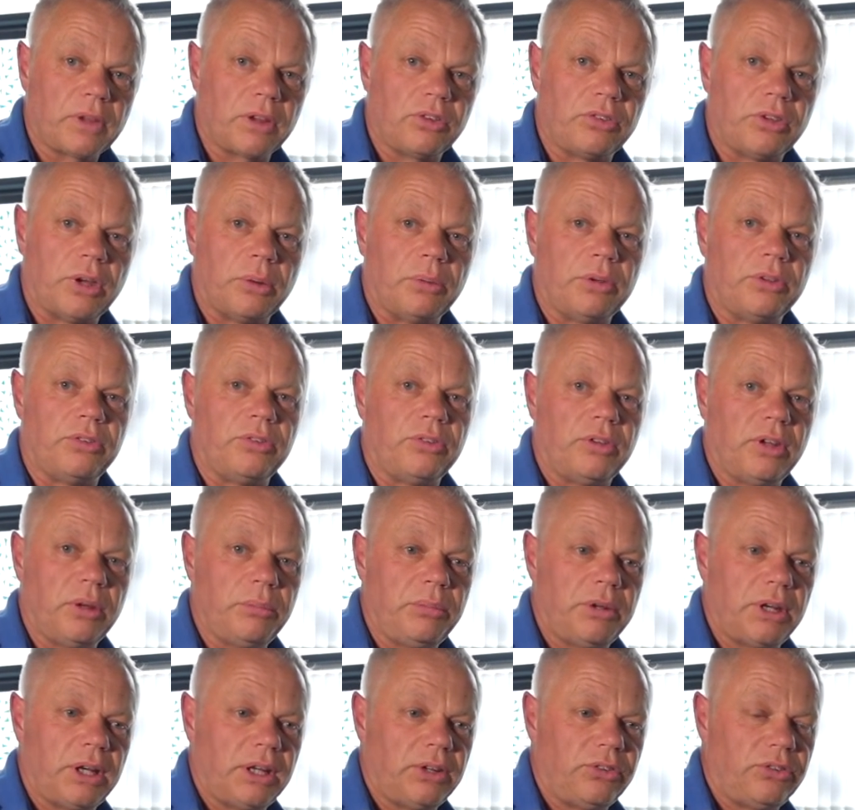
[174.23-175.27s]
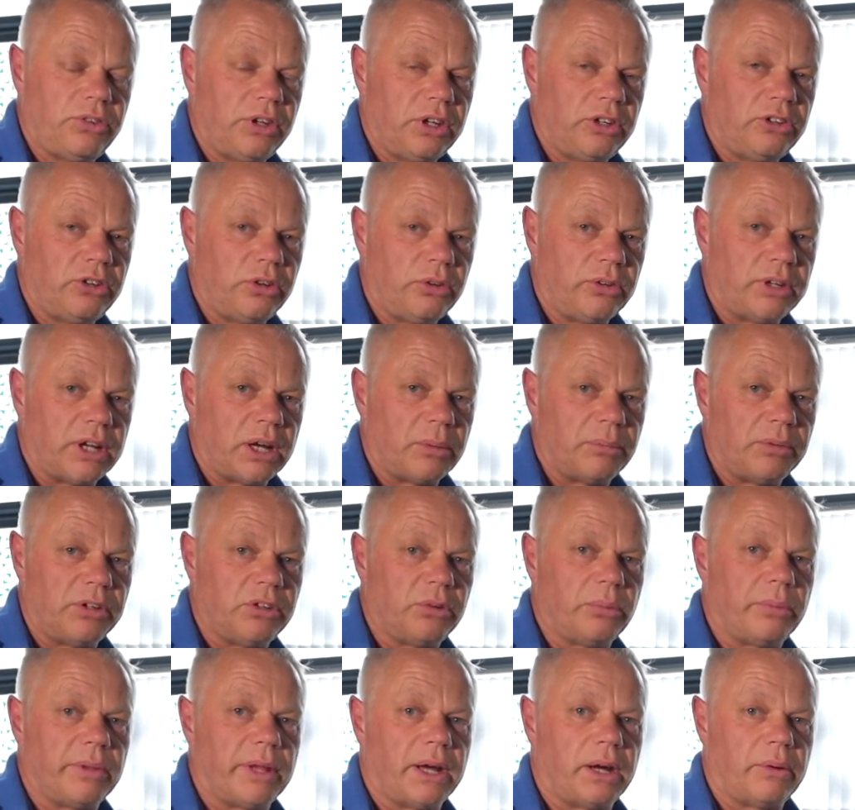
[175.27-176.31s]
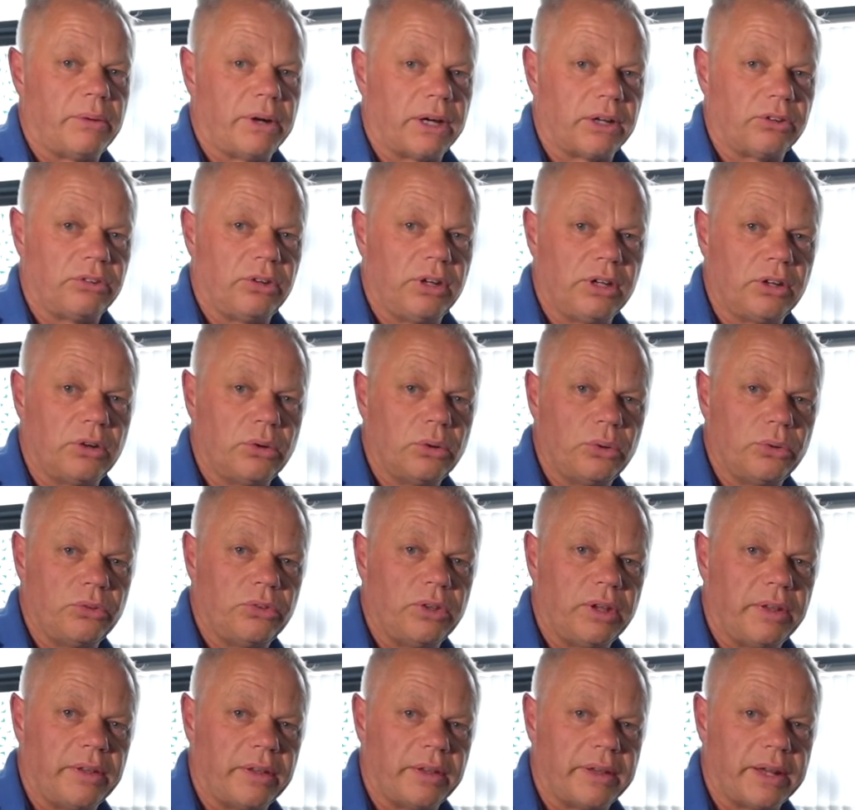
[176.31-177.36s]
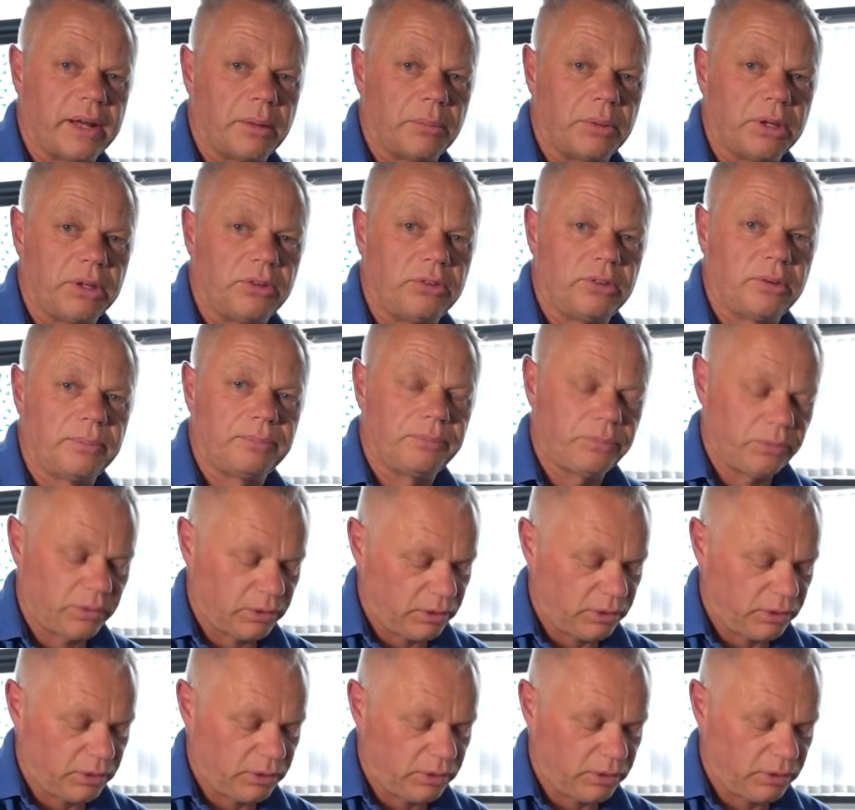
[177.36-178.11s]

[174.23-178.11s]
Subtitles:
So it stimulates tissue damage without actually causing the damage.